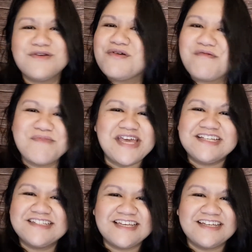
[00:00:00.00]
You're
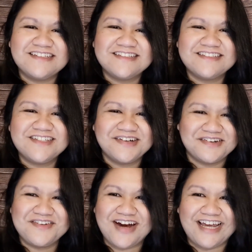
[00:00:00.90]
amazing.
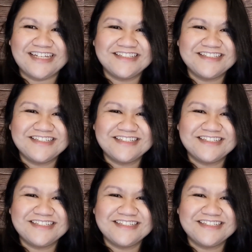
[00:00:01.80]
You're great.